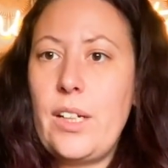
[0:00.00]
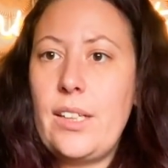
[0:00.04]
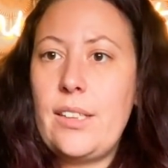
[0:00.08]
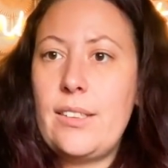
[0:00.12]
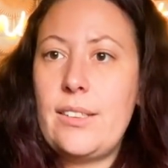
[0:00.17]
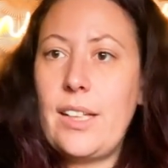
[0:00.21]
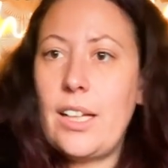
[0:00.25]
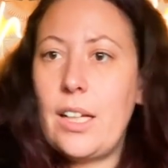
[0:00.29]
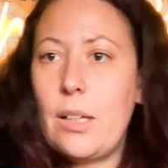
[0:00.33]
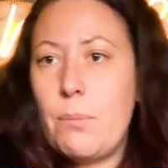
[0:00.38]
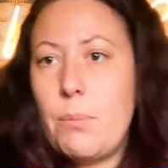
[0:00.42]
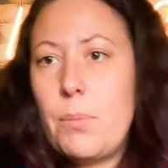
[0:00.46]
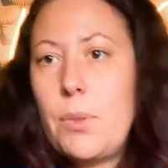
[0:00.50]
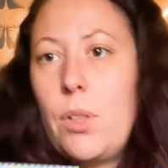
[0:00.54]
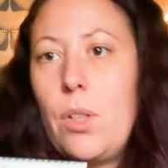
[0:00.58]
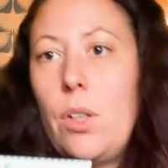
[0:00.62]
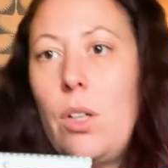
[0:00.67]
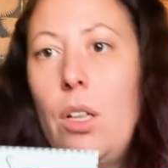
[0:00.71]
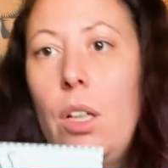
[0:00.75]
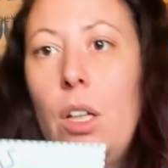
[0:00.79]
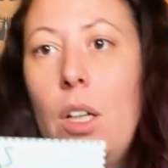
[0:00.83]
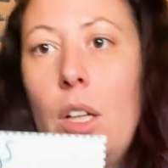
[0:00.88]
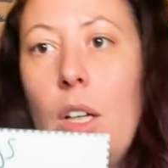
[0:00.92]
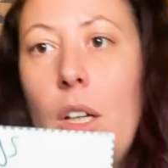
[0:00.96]

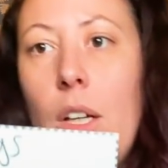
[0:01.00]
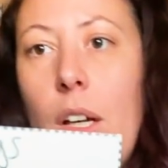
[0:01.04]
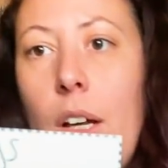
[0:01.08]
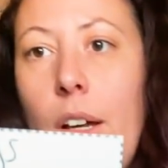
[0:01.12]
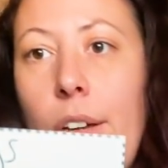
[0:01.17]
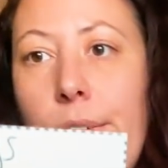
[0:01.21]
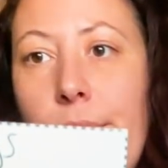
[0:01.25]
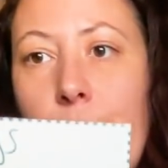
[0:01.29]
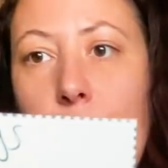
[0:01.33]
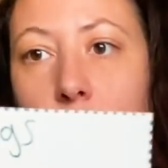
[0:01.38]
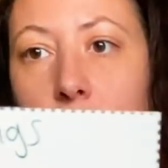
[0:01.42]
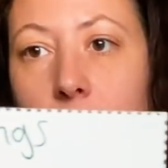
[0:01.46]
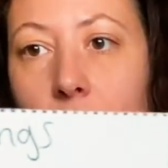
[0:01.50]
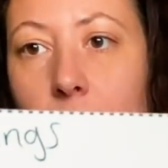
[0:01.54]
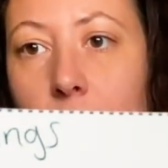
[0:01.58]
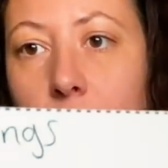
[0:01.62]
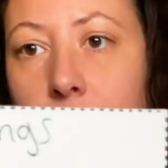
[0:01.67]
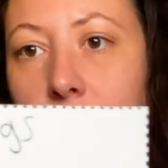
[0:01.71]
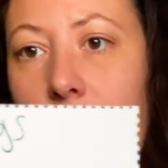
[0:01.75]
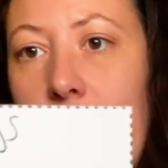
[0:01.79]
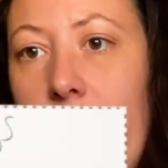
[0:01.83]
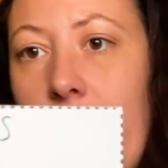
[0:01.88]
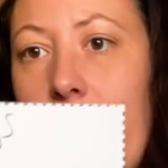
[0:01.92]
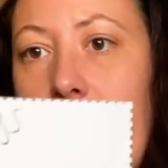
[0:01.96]
example of what I
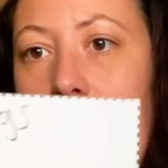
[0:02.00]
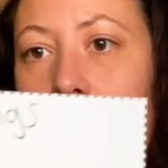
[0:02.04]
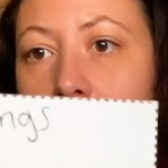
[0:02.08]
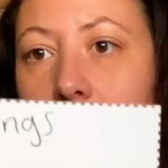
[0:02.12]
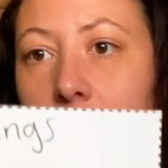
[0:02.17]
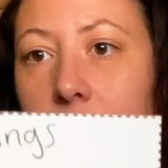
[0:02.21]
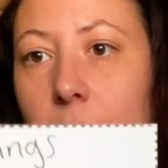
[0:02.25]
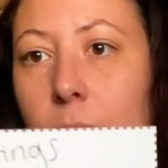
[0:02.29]
was listing,